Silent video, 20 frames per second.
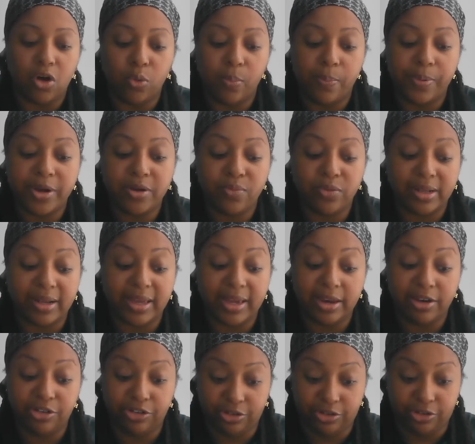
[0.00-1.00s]
Open
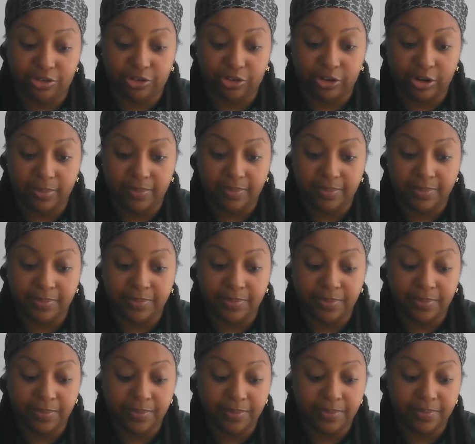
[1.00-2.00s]
relationship.
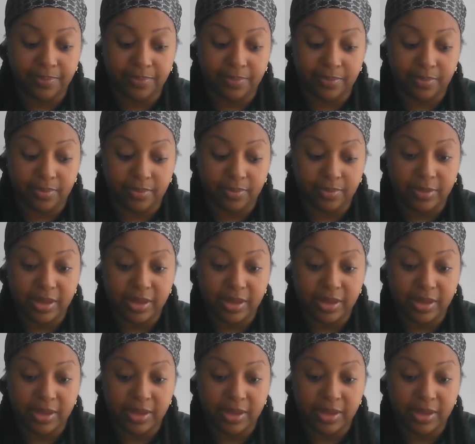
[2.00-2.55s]
Hmm.